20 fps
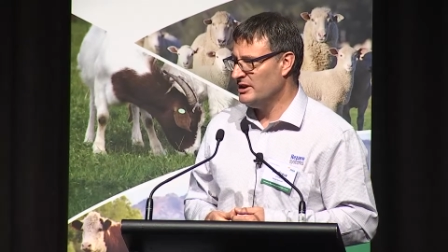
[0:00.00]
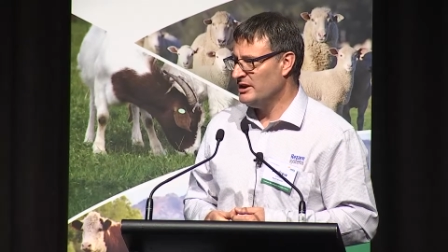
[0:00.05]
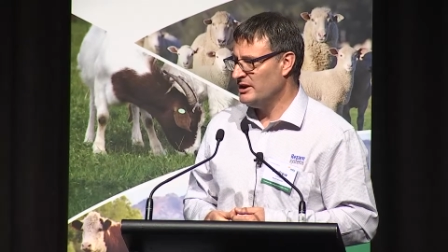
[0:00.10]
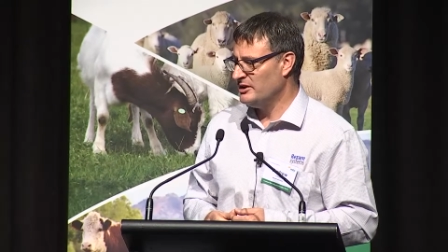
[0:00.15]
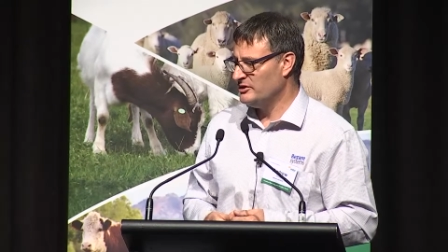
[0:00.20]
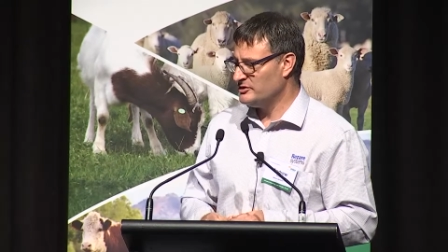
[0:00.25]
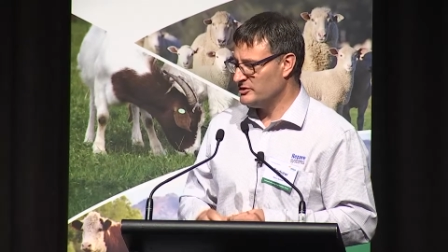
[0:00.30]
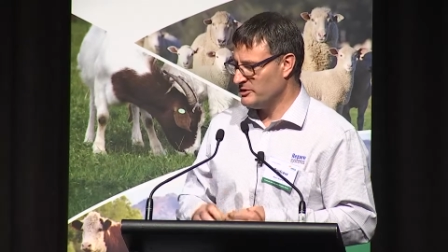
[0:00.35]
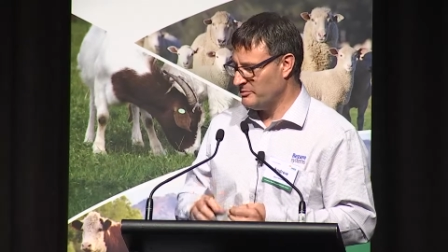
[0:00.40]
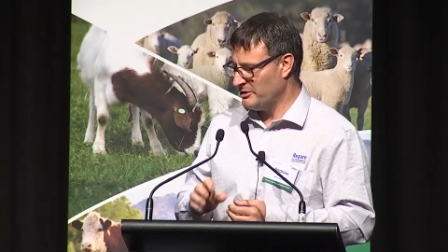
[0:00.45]

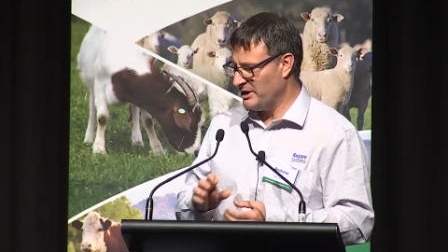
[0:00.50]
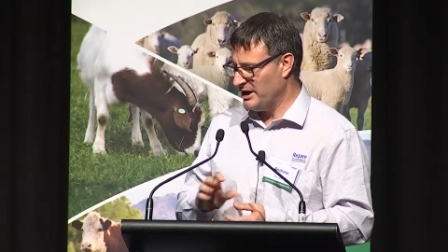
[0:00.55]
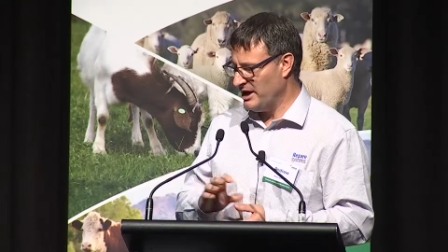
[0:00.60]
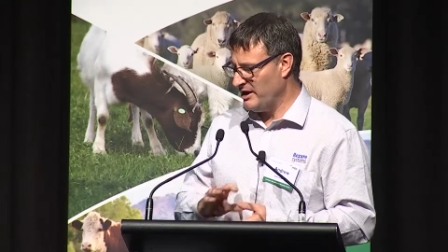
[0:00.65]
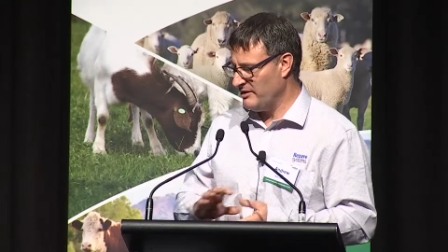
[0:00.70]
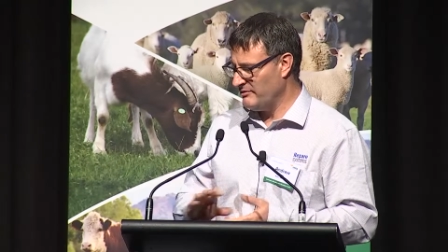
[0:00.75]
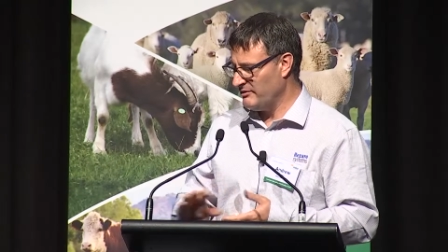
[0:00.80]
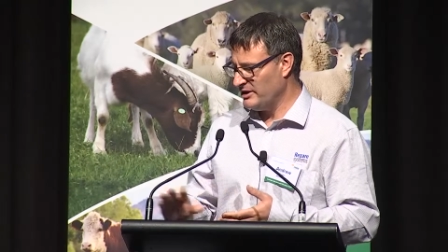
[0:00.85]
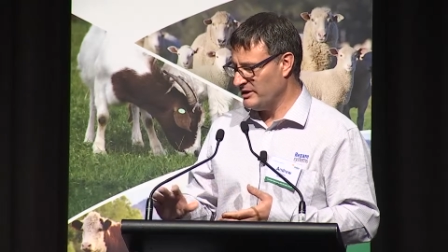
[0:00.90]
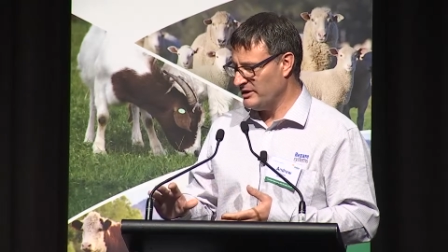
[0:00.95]
And so by
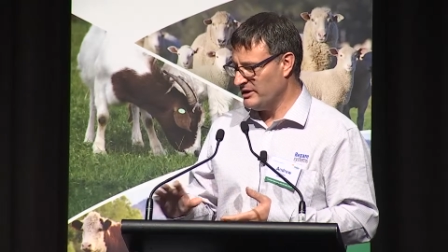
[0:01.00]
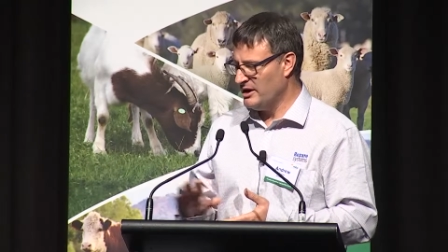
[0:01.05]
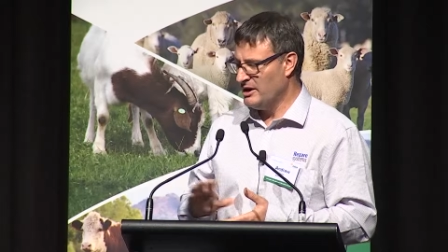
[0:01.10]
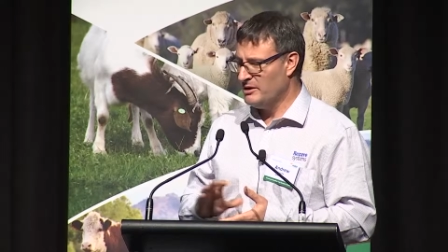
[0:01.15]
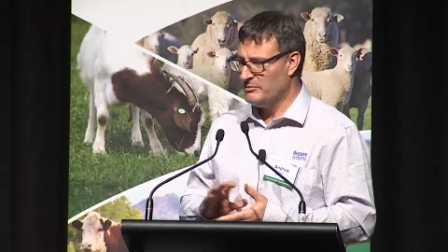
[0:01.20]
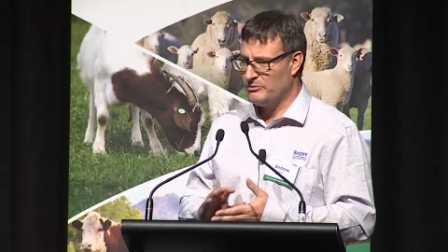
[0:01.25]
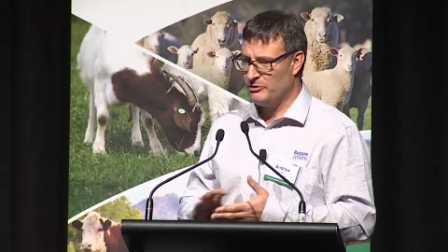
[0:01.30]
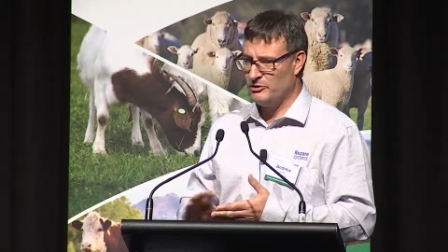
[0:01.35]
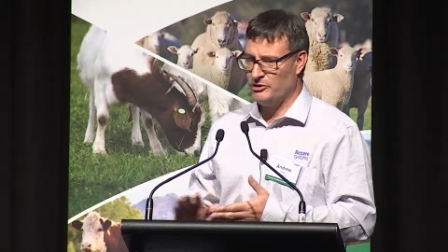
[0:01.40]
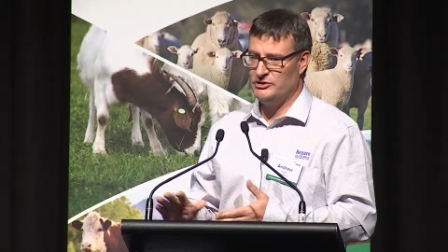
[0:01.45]
having
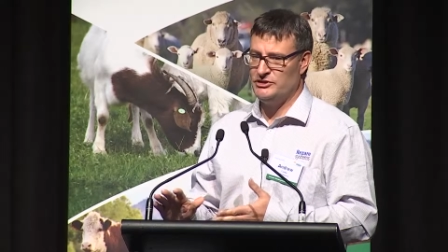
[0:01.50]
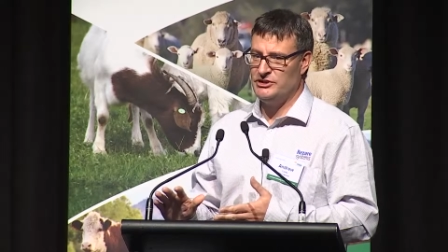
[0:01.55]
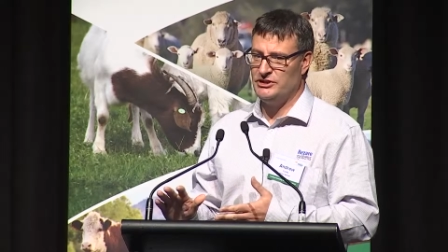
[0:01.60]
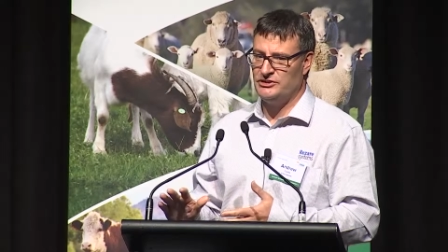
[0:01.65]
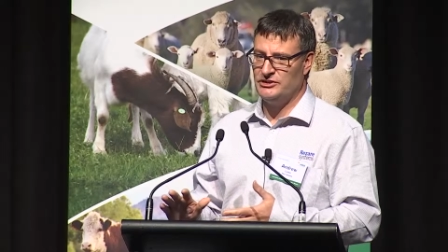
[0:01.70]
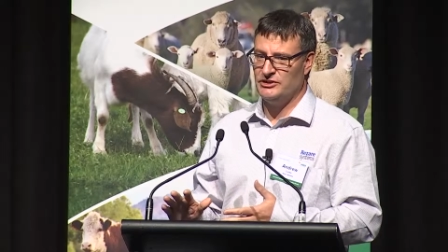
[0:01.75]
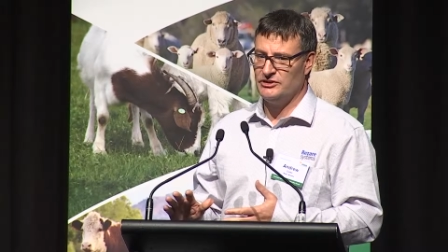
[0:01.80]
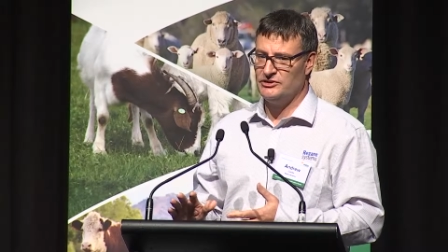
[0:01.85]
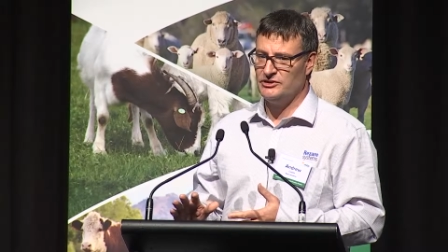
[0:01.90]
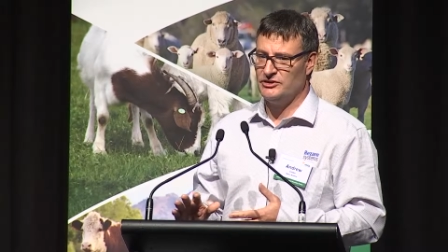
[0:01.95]

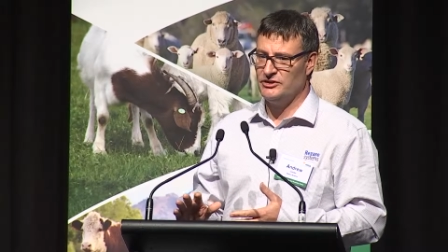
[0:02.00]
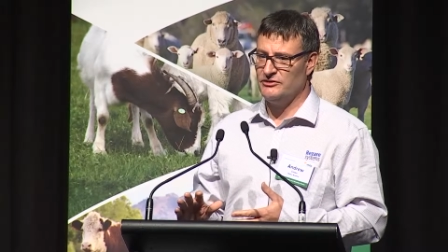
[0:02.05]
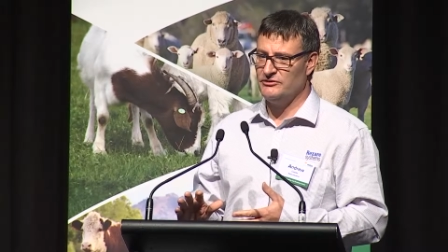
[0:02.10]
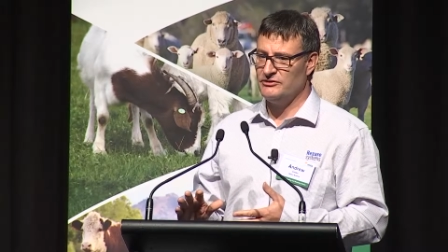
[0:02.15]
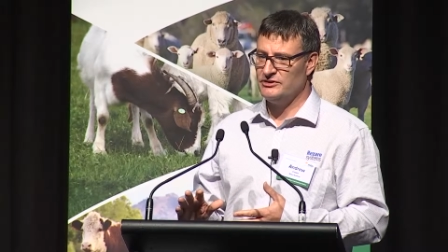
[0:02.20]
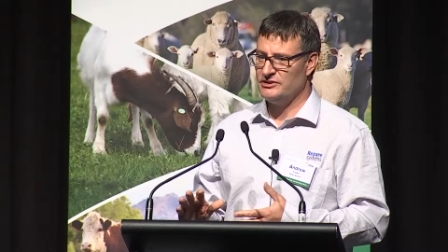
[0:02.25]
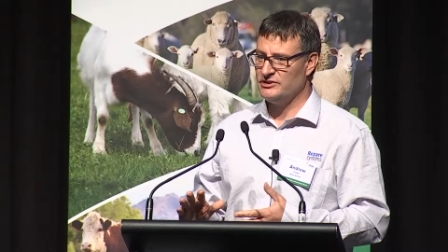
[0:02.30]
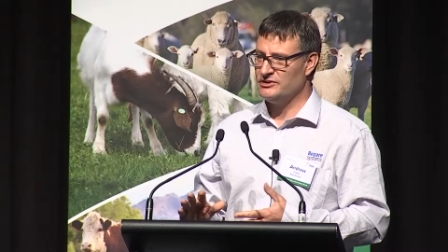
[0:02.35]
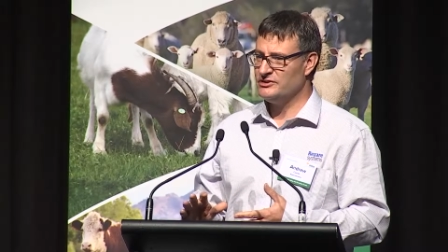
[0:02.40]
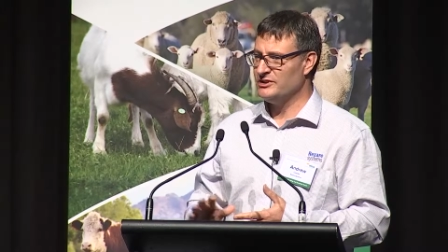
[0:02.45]
processing
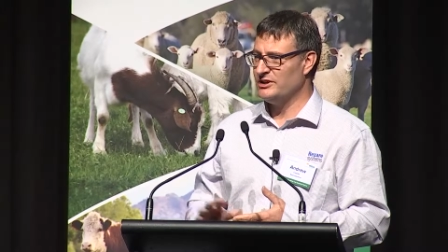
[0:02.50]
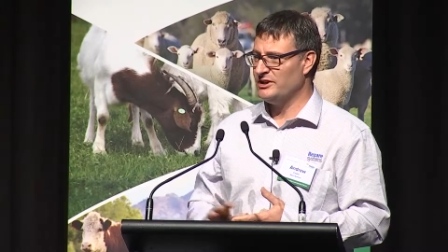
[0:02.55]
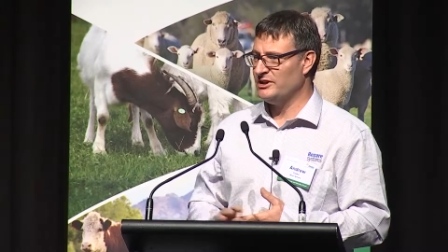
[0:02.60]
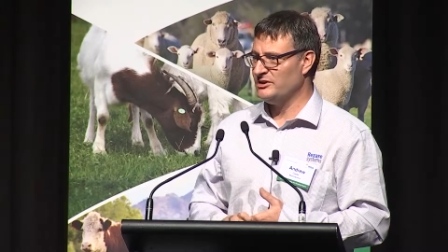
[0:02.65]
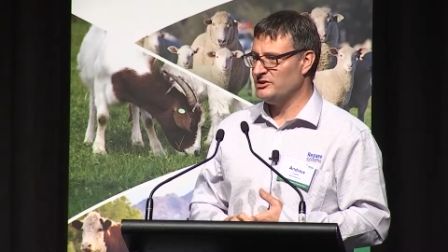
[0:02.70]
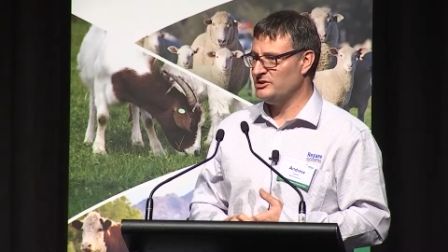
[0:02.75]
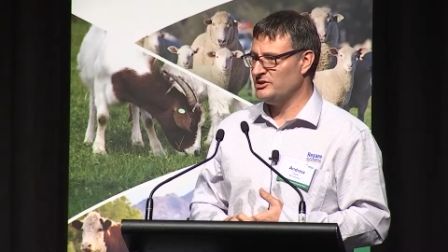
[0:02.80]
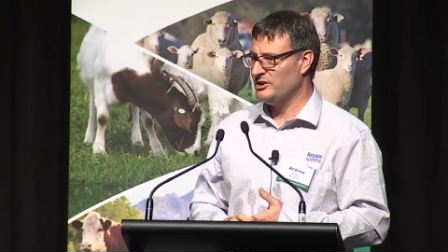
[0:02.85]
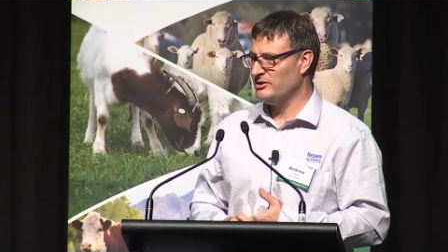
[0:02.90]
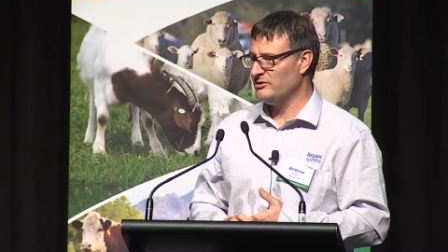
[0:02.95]
services that are
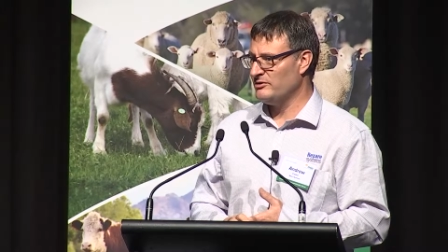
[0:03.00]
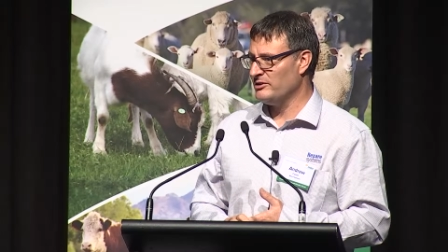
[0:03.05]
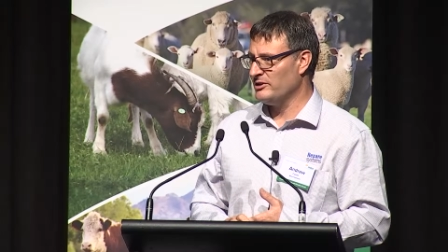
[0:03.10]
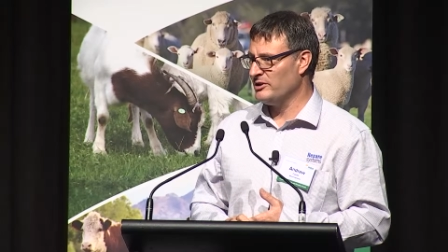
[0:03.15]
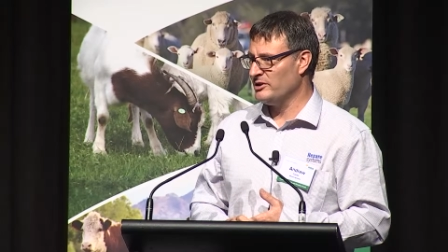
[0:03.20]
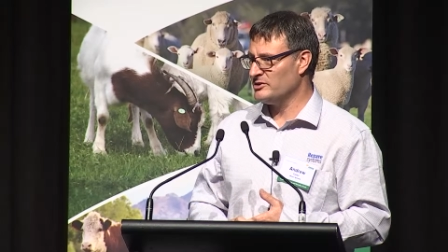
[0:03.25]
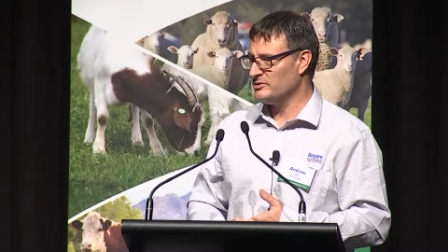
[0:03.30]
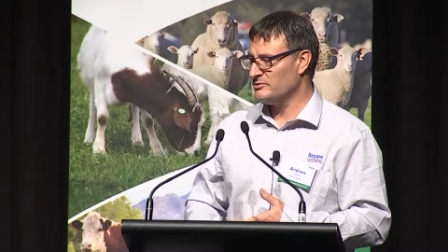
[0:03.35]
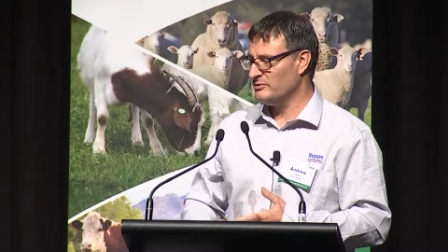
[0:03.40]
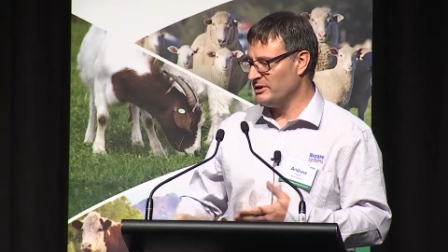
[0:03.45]

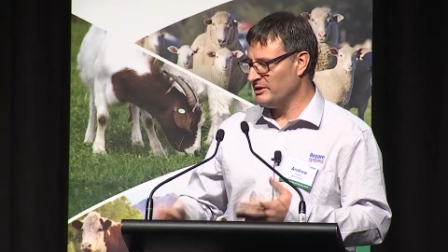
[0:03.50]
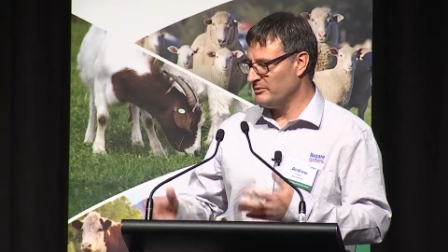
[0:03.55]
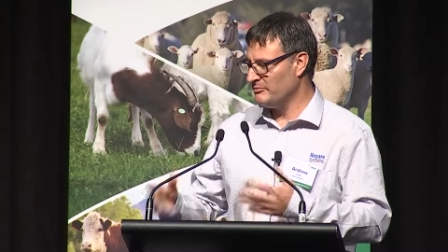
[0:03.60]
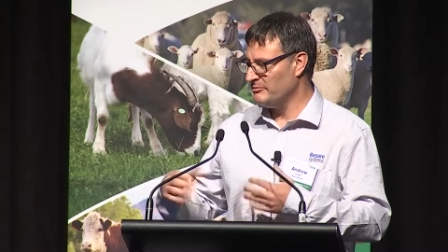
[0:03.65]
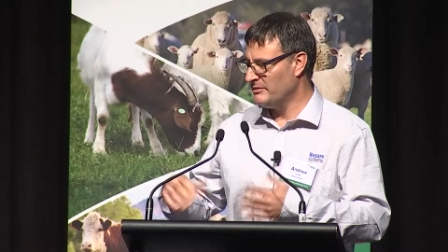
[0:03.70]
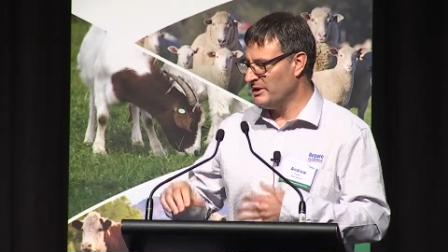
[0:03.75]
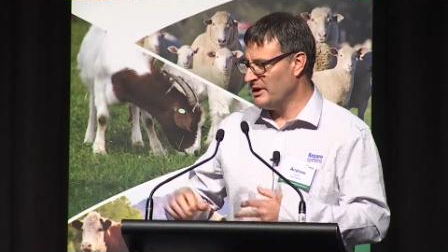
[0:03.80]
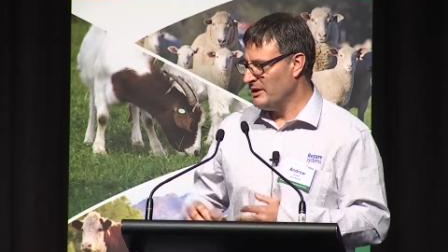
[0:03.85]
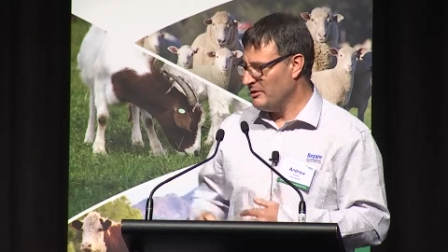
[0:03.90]
generalized, we can